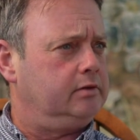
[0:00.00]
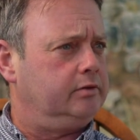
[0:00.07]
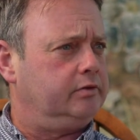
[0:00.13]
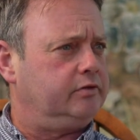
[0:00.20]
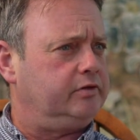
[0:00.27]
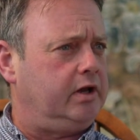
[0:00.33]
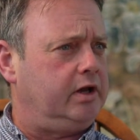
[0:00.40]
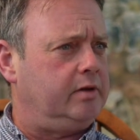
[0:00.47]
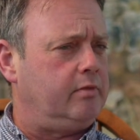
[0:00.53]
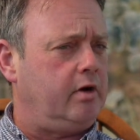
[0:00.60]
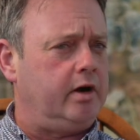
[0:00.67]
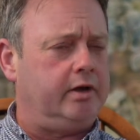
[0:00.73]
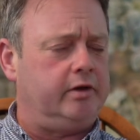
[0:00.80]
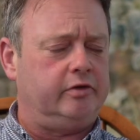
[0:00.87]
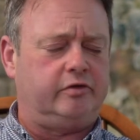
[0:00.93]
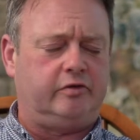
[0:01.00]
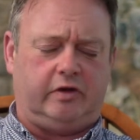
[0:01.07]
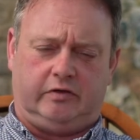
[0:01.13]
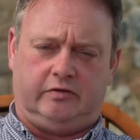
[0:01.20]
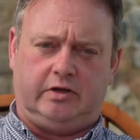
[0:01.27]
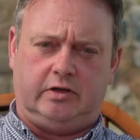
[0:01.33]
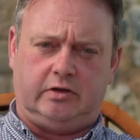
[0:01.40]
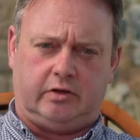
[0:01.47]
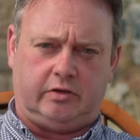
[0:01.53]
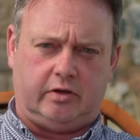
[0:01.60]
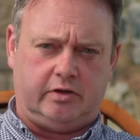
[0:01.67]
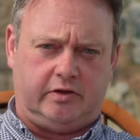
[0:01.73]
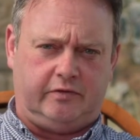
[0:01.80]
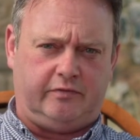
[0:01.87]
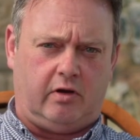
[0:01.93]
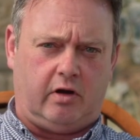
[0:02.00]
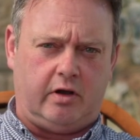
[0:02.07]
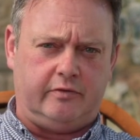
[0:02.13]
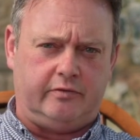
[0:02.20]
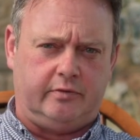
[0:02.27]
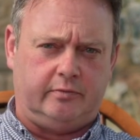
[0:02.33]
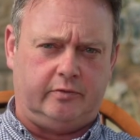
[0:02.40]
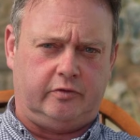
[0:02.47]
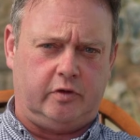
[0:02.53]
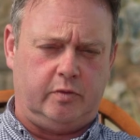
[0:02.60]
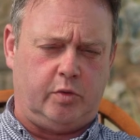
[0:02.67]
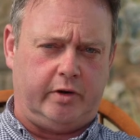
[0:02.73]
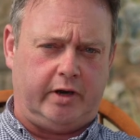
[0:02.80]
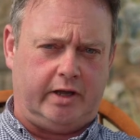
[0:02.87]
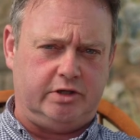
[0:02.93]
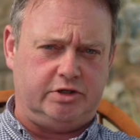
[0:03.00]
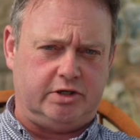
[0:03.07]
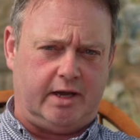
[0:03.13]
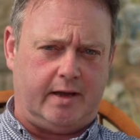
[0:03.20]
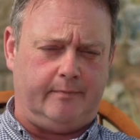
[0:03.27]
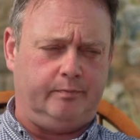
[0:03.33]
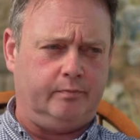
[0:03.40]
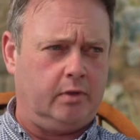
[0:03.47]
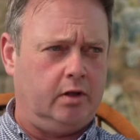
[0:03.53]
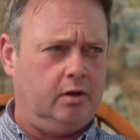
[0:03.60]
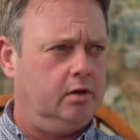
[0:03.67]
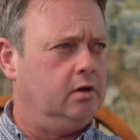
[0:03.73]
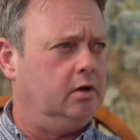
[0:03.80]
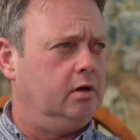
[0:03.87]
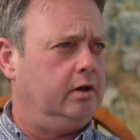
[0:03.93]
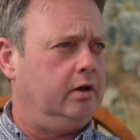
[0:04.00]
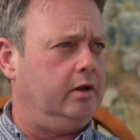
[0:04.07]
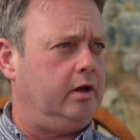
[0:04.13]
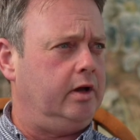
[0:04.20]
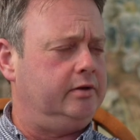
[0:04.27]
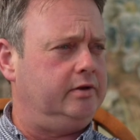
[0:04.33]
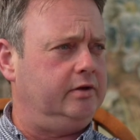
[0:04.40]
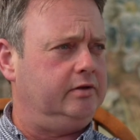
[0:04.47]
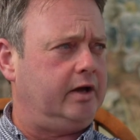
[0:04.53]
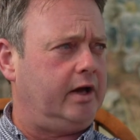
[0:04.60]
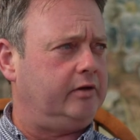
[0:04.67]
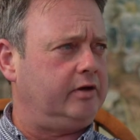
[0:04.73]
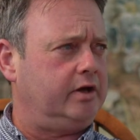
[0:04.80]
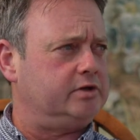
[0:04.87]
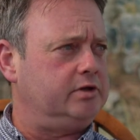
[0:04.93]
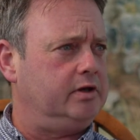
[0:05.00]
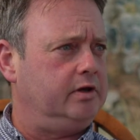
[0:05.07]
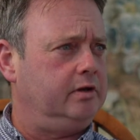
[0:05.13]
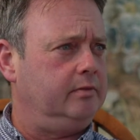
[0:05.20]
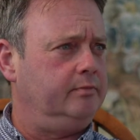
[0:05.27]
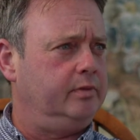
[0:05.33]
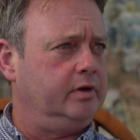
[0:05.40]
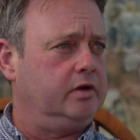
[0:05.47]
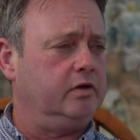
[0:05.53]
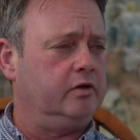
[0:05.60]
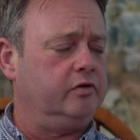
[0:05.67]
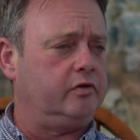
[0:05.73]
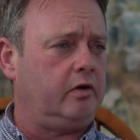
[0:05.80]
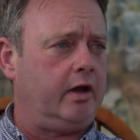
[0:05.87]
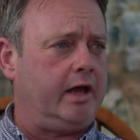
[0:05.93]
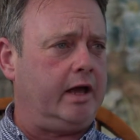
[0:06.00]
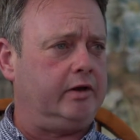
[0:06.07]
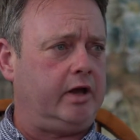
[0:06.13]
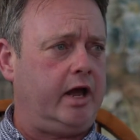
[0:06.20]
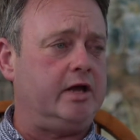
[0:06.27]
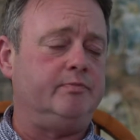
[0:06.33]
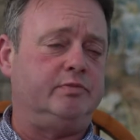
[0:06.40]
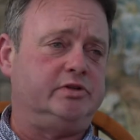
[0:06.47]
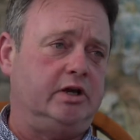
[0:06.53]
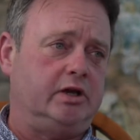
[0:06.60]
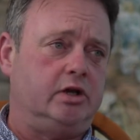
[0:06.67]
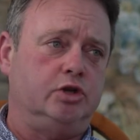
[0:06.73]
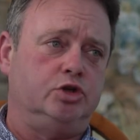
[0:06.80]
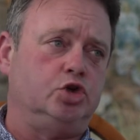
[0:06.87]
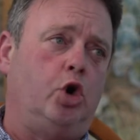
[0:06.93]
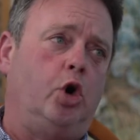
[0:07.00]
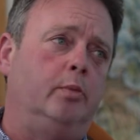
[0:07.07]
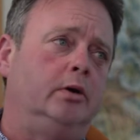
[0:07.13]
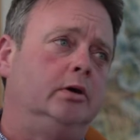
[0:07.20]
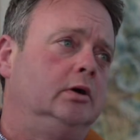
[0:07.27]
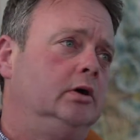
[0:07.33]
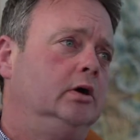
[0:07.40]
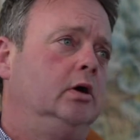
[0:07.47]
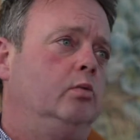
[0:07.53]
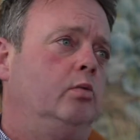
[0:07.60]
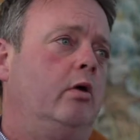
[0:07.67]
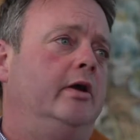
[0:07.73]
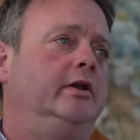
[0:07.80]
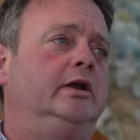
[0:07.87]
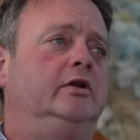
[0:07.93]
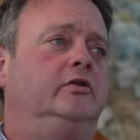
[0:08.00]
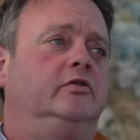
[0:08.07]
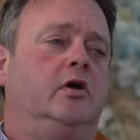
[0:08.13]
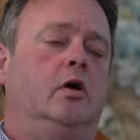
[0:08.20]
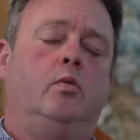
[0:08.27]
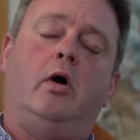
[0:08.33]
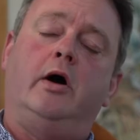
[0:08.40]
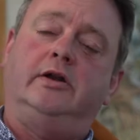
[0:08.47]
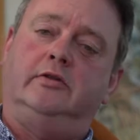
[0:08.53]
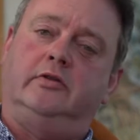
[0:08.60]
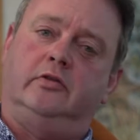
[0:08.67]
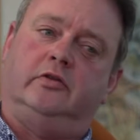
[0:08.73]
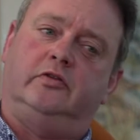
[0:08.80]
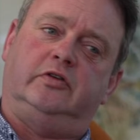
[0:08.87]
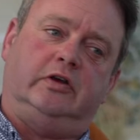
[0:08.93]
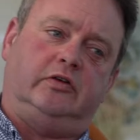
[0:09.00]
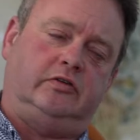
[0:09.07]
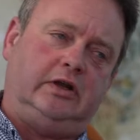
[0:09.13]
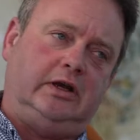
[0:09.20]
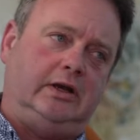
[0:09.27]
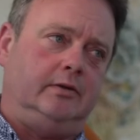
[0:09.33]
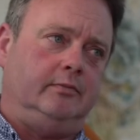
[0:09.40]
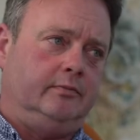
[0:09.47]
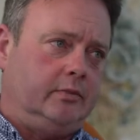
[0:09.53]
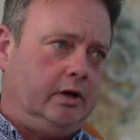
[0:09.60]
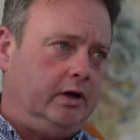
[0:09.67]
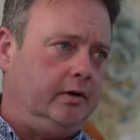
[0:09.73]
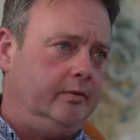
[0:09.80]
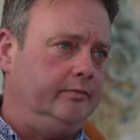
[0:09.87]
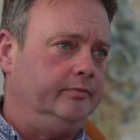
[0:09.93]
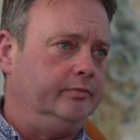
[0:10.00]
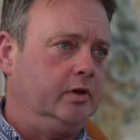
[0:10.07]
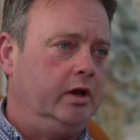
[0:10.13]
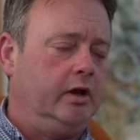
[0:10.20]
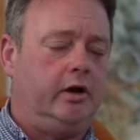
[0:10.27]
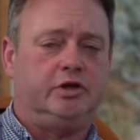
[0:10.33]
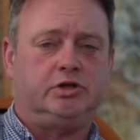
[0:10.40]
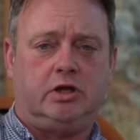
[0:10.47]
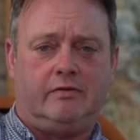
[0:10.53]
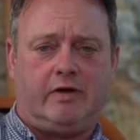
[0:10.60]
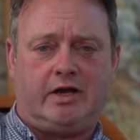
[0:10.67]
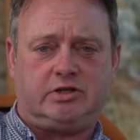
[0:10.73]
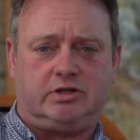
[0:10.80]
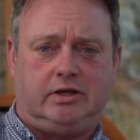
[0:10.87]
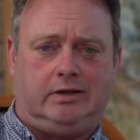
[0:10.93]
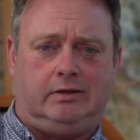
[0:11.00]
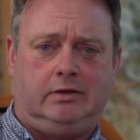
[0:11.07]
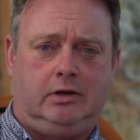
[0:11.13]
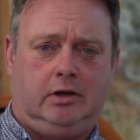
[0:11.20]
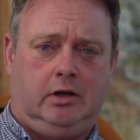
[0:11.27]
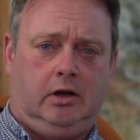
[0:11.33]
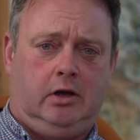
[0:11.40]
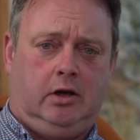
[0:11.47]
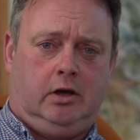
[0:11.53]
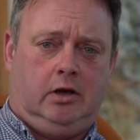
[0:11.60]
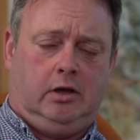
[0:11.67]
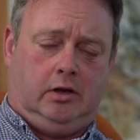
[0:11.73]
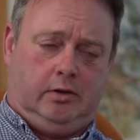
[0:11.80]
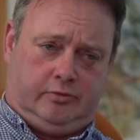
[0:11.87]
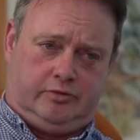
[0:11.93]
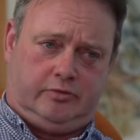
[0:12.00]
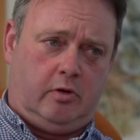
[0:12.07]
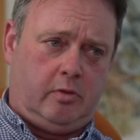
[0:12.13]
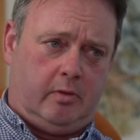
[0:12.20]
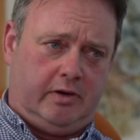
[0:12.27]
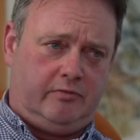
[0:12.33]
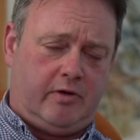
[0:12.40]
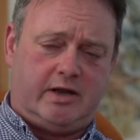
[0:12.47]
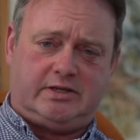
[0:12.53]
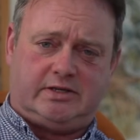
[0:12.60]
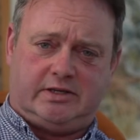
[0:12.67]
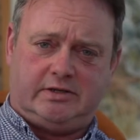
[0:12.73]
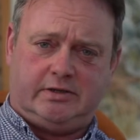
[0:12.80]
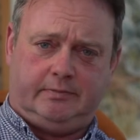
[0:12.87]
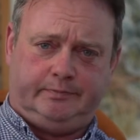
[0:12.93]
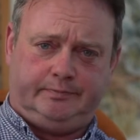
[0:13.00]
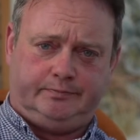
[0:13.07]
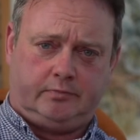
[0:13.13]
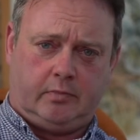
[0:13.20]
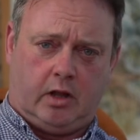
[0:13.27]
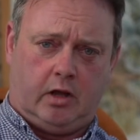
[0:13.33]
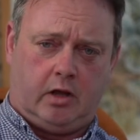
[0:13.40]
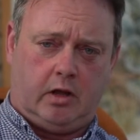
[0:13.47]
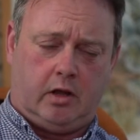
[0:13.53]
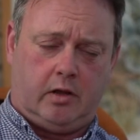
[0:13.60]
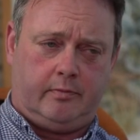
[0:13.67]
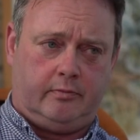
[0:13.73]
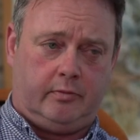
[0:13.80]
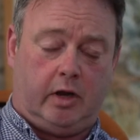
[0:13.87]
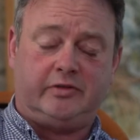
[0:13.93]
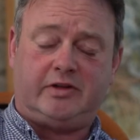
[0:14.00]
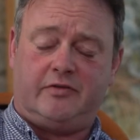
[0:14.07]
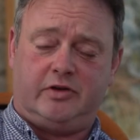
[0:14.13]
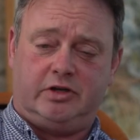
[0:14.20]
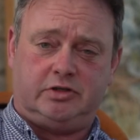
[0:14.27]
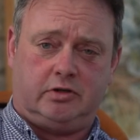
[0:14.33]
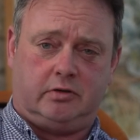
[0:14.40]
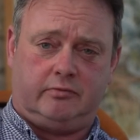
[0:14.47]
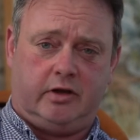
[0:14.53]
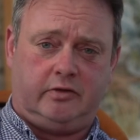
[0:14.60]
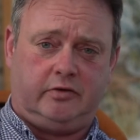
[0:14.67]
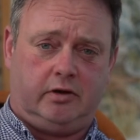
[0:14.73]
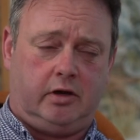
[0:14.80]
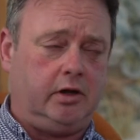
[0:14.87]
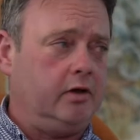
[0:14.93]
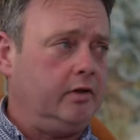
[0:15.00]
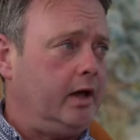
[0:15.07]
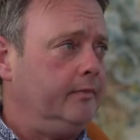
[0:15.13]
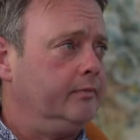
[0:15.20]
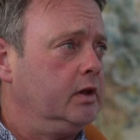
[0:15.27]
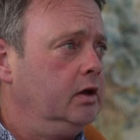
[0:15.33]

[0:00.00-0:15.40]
selling my 16-35 2.8 GM, and I did that actually because I had a particular job where I needed to go wider than the 16, and I should have actually probably rented. Well, I definitely should have rented, I know that.